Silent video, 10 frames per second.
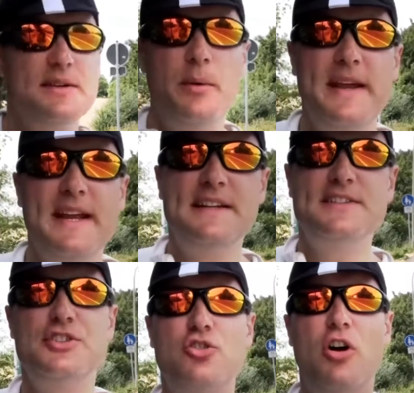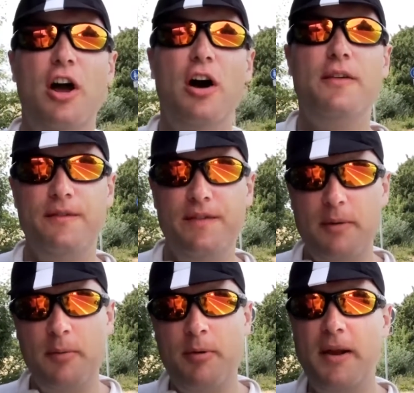So we're beginning to dry off.
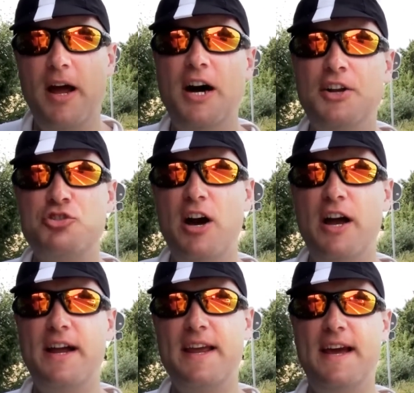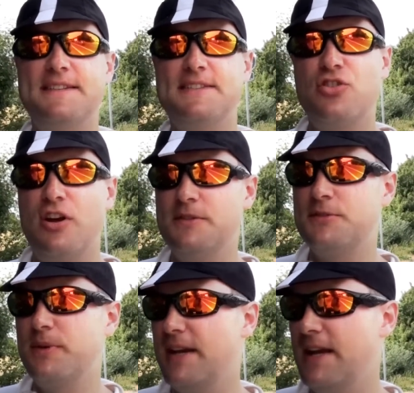That was probably are dry, I guess, as dry as
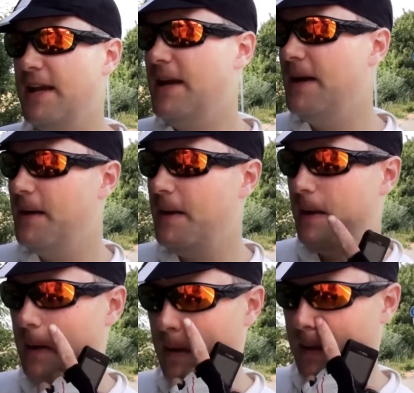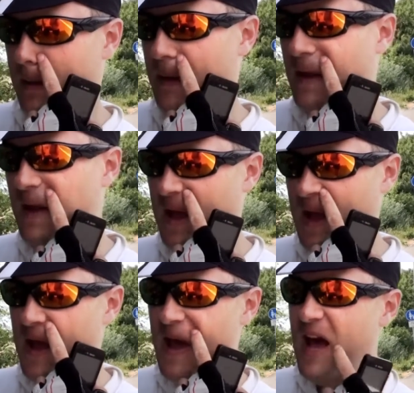we're going to get.
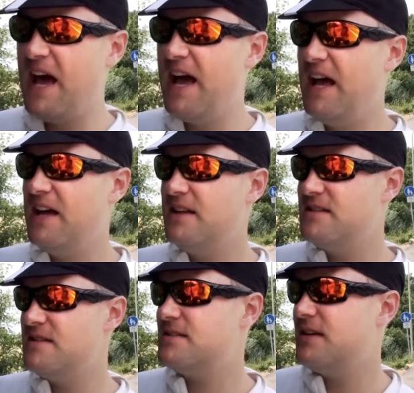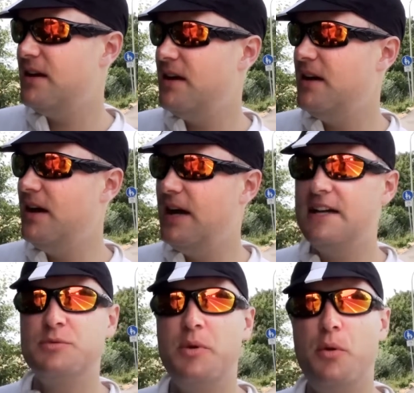Oh, and uh,
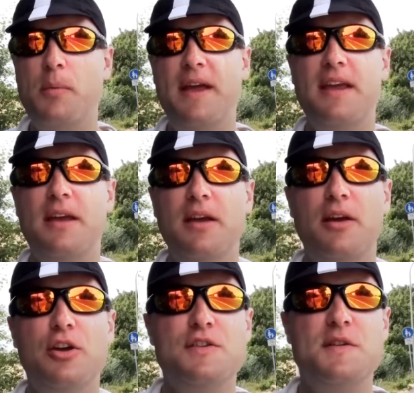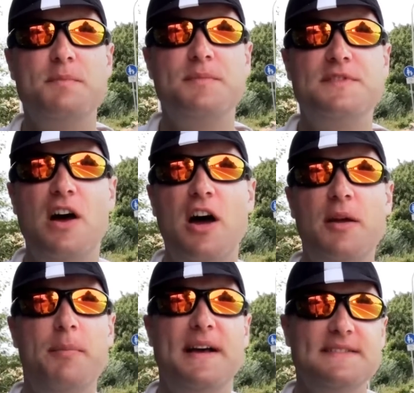as we were making good
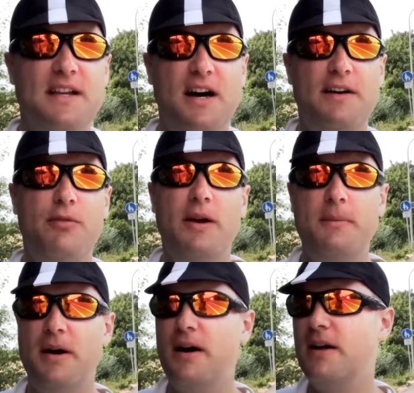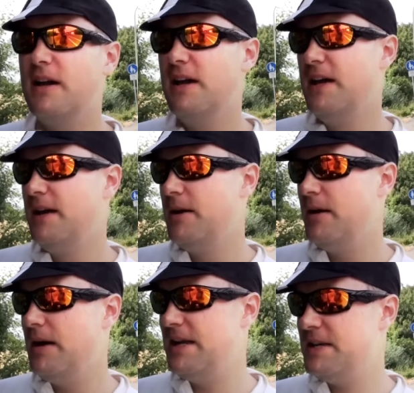time past the halfway mark,
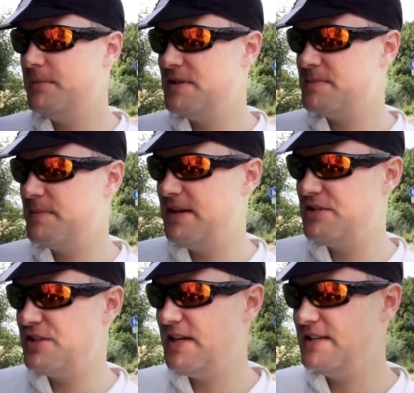Adam has managed to